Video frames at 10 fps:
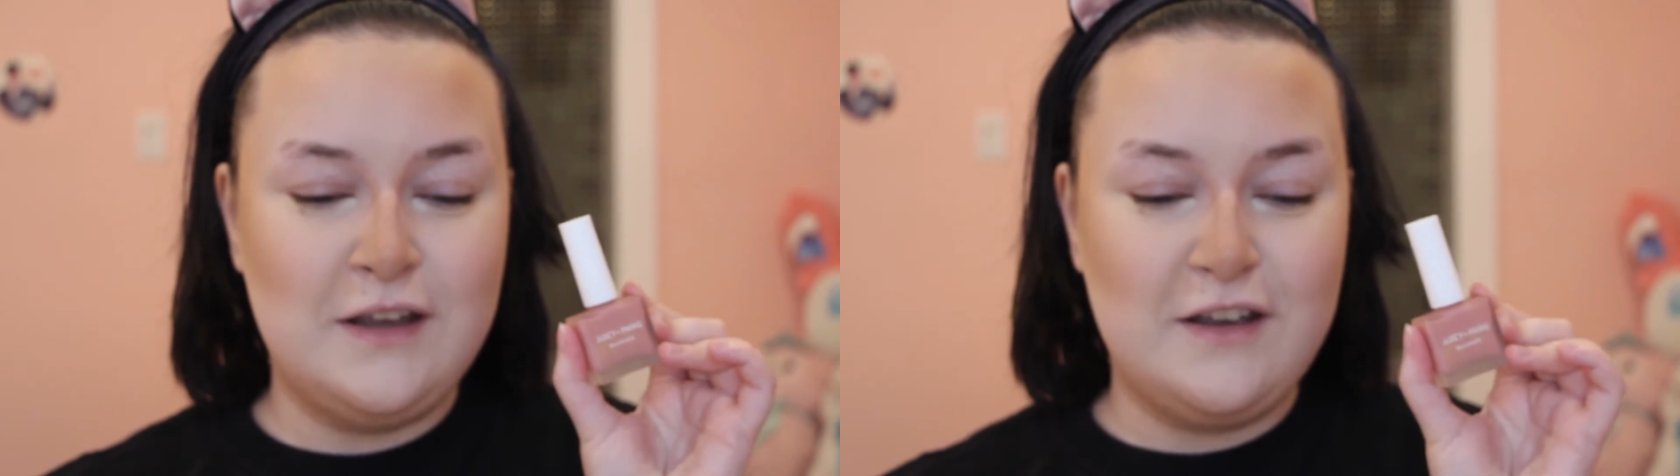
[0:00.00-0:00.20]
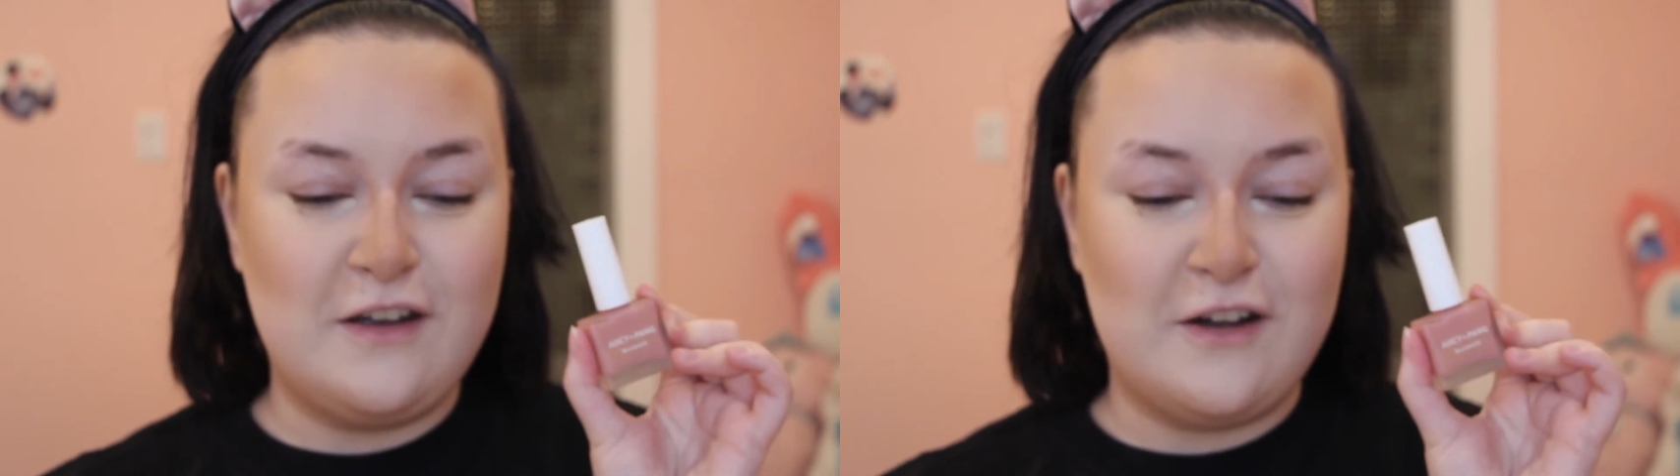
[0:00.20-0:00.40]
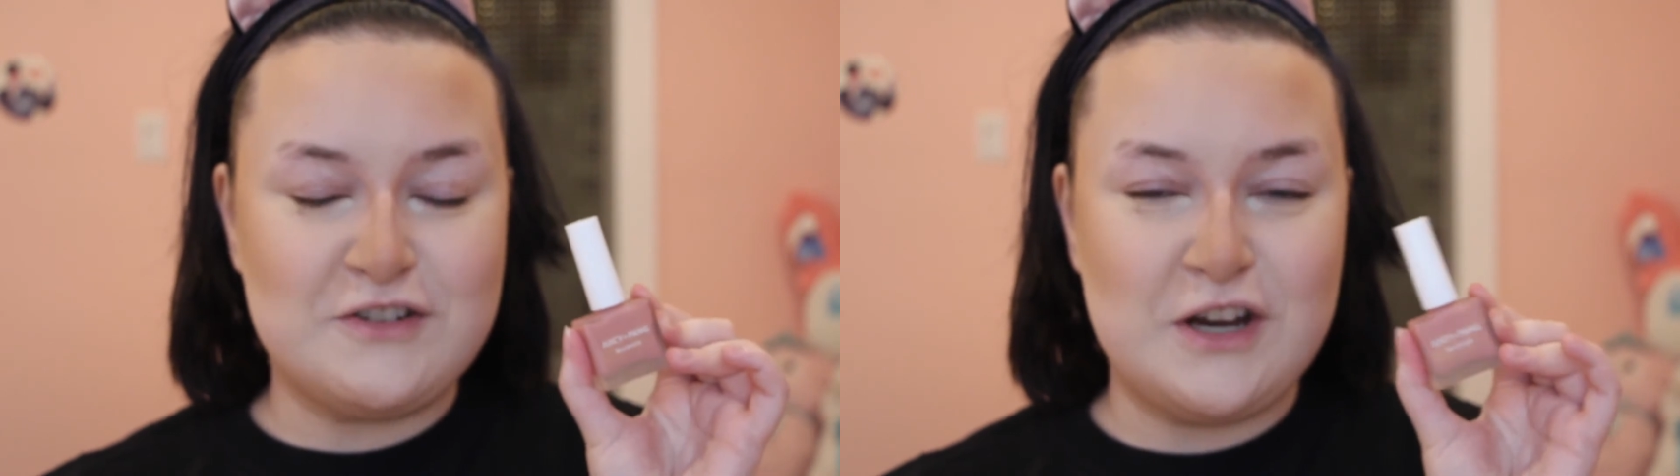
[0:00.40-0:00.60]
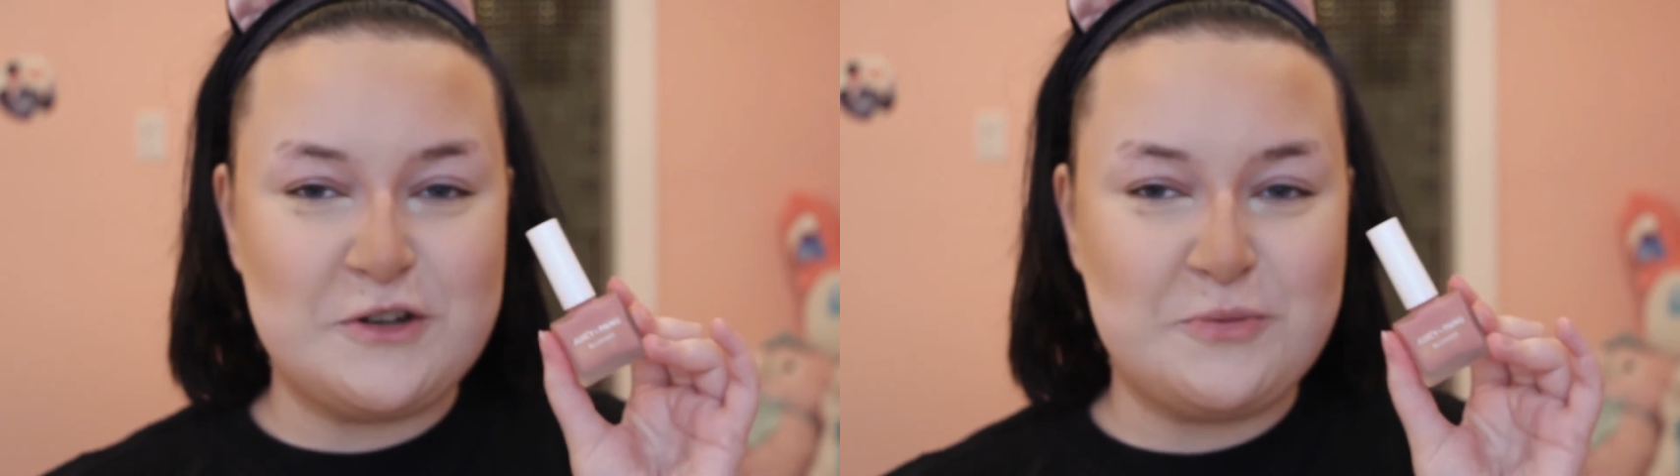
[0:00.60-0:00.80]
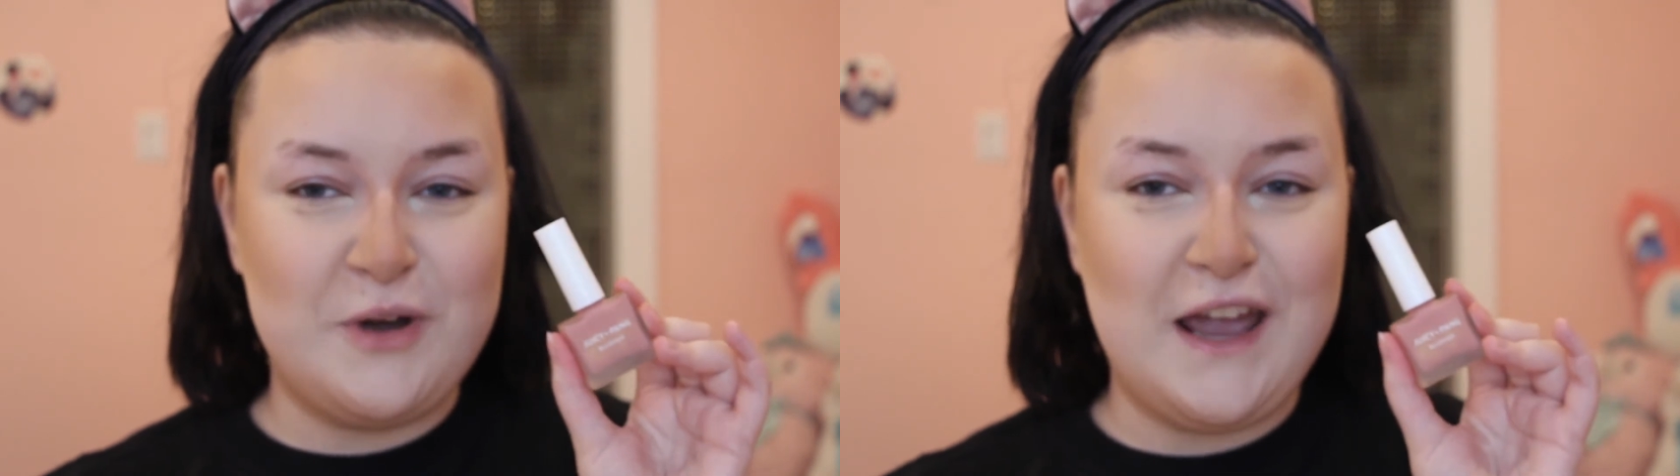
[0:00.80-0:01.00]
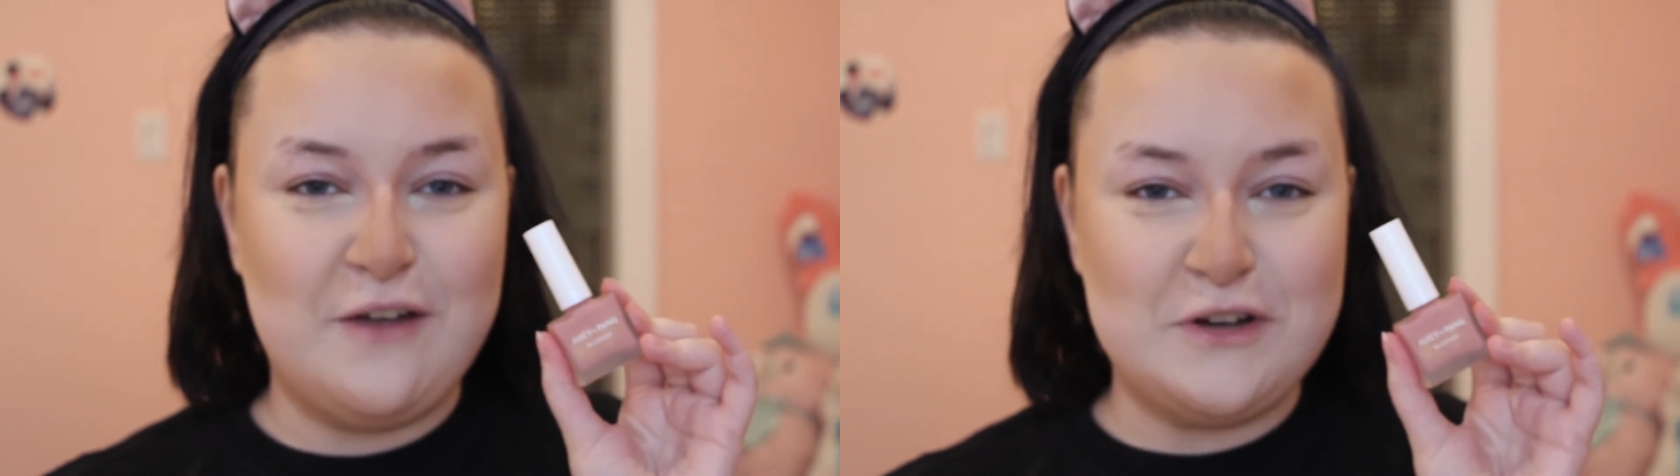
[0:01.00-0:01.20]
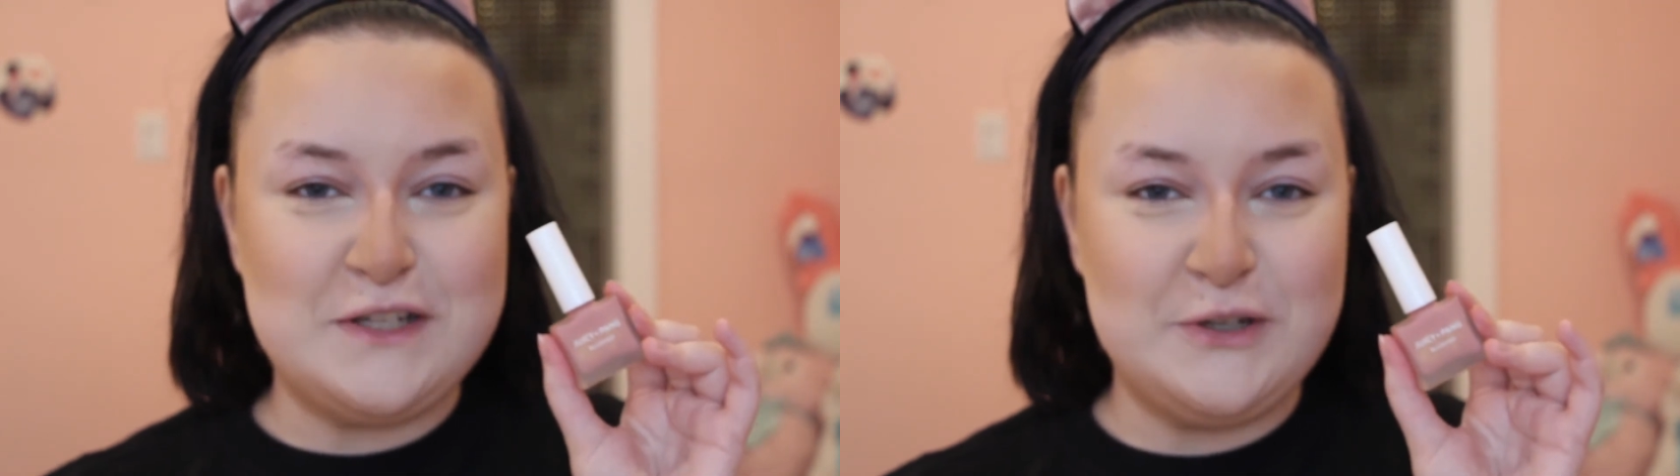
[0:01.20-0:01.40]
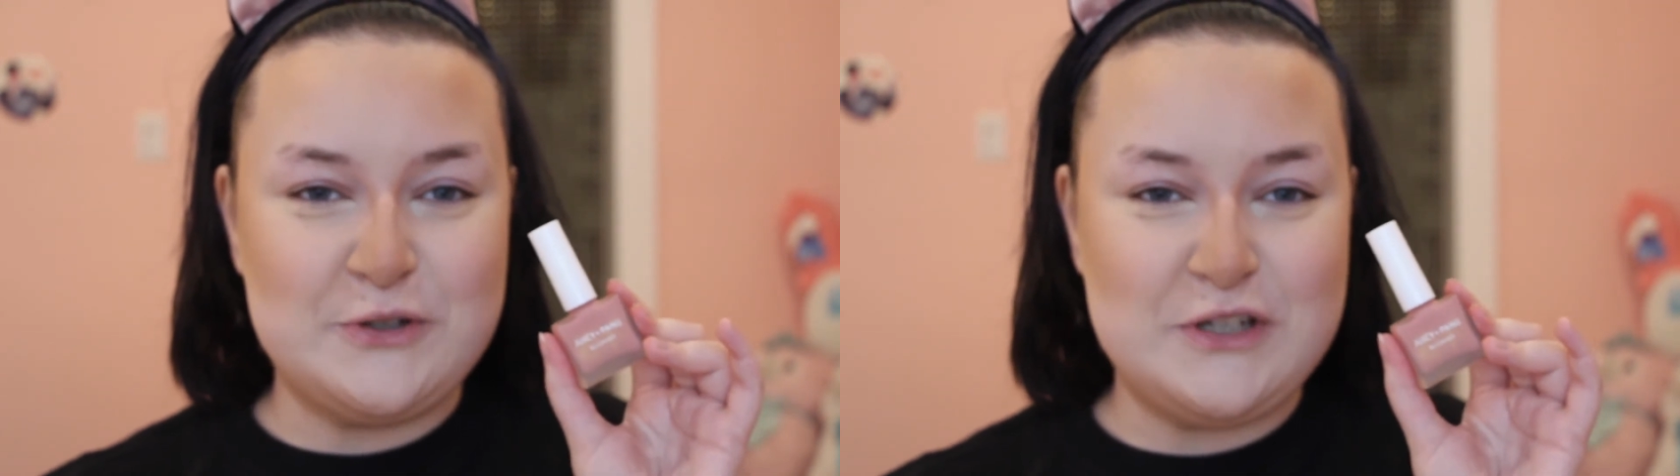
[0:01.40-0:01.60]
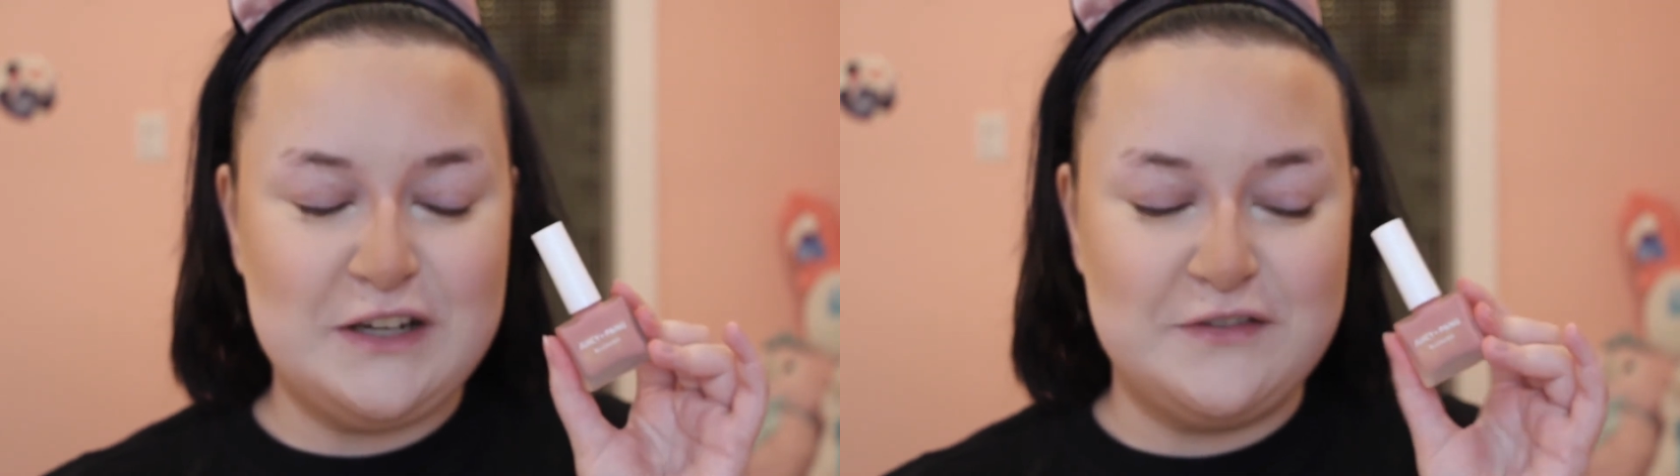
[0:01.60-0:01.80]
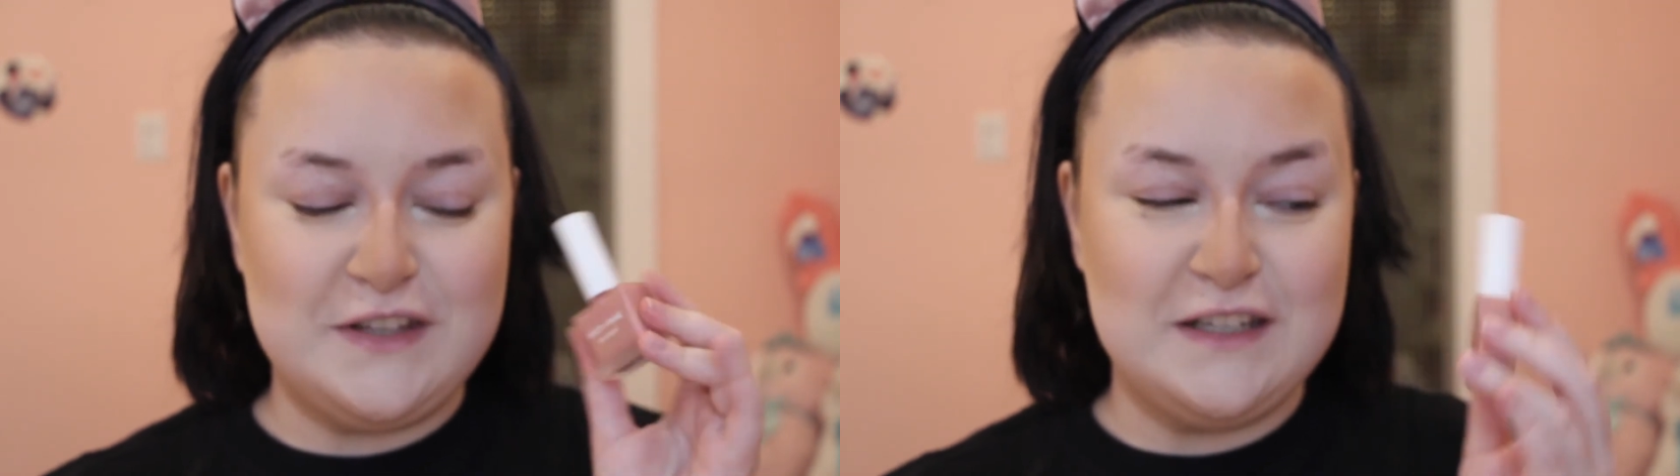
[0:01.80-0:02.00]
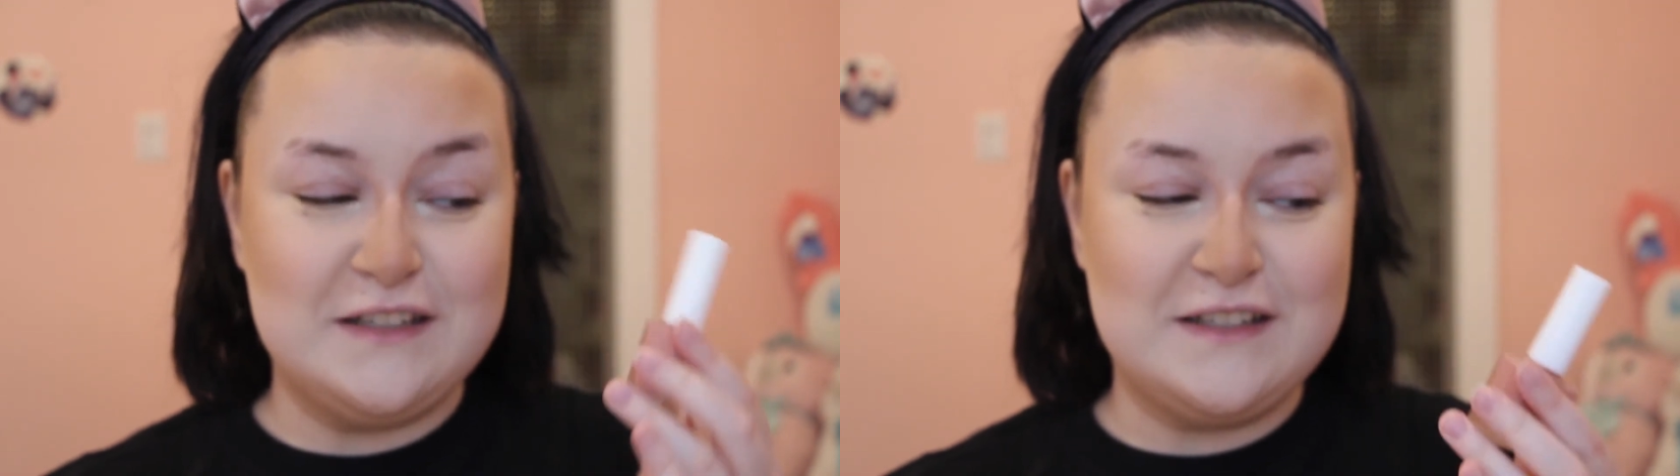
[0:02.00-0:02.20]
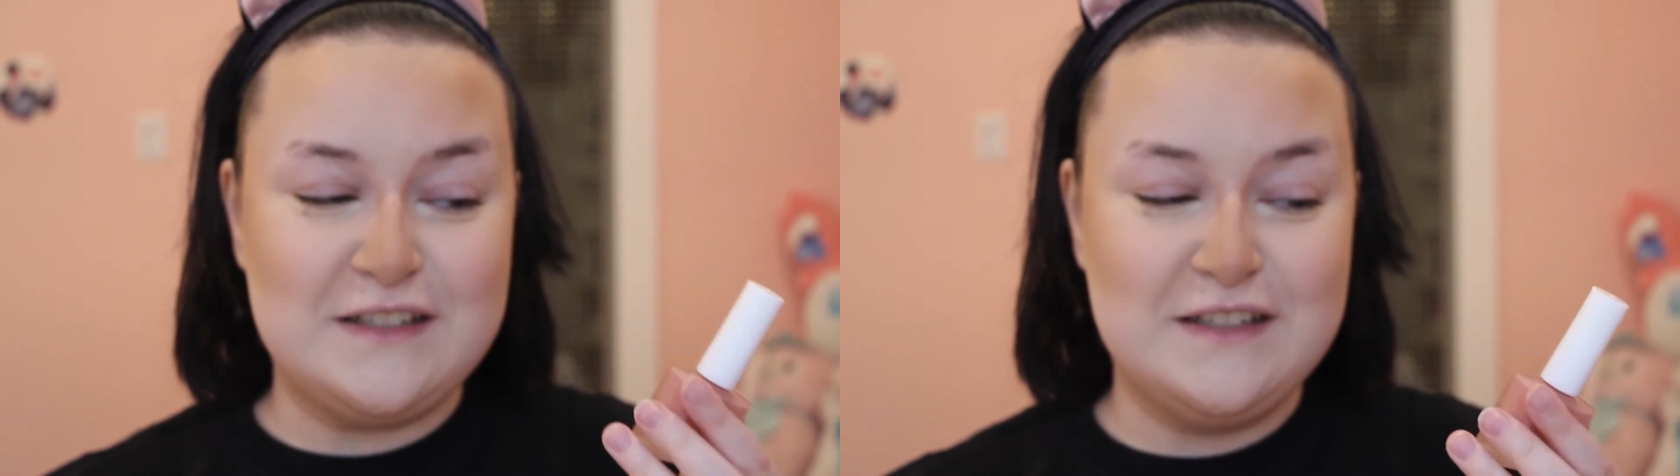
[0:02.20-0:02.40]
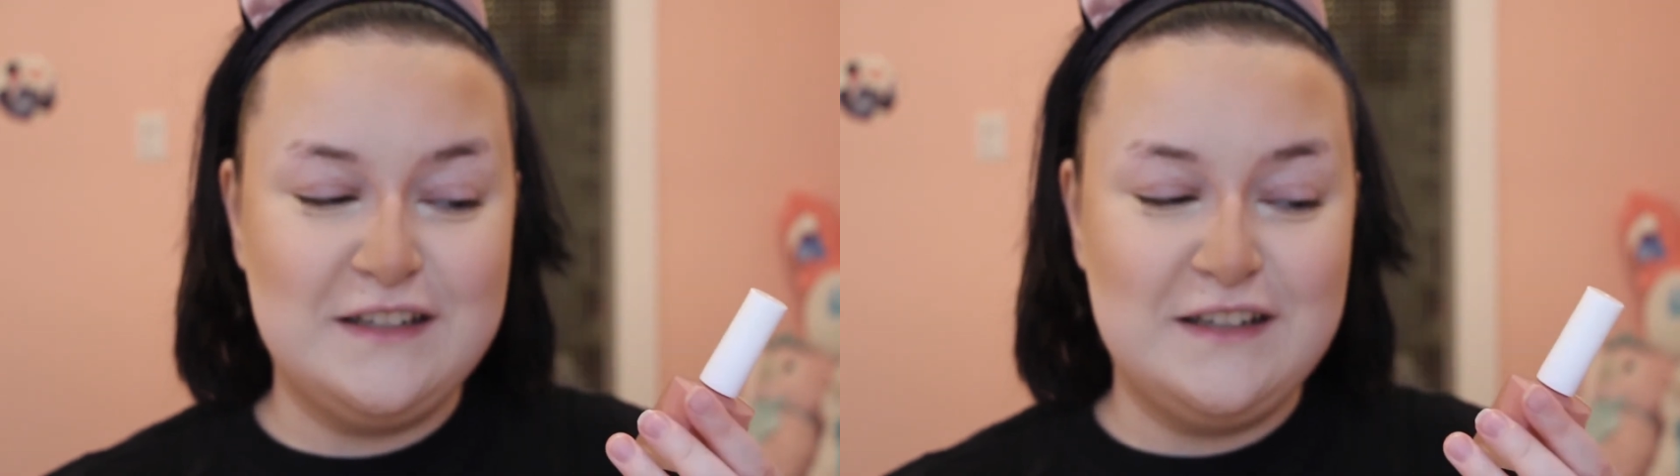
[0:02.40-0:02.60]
gosh, I just want every single shade of these.